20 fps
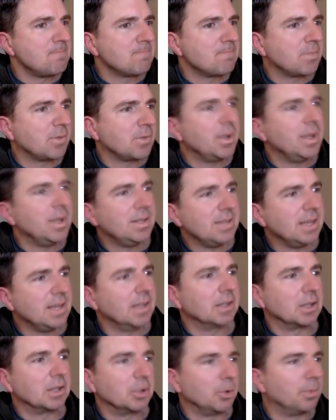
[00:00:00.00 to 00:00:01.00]
they're hinting a
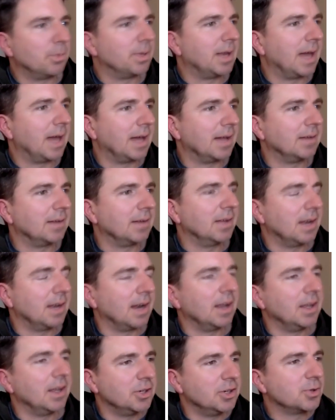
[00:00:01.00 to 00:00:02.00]
little bit at
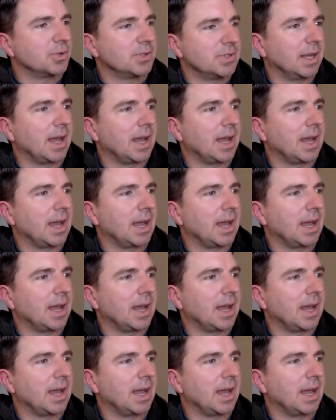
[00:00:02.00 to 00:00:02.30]
an interesting